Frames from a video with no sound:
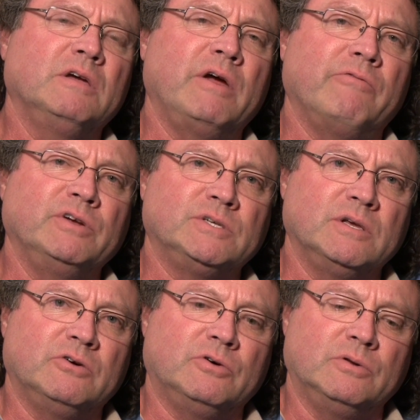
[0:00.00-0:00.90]
of every
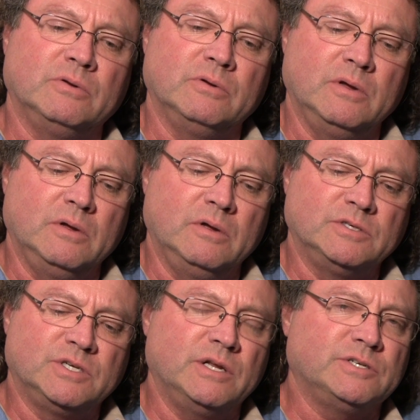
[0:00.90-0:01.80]
single
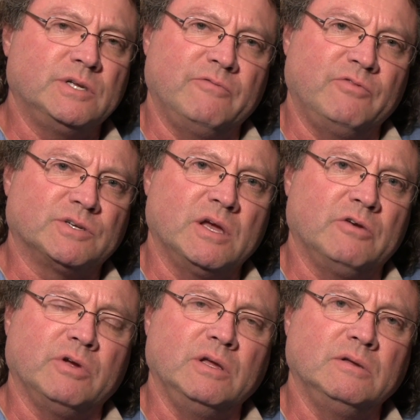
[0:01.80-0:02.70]
citizen of this
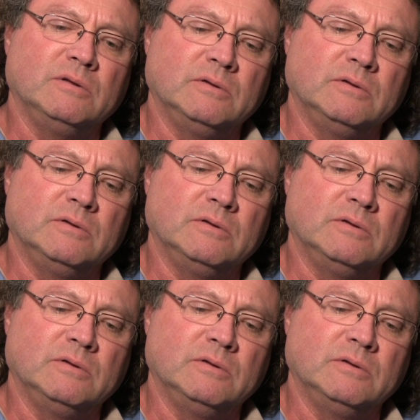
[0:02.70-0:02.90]
country.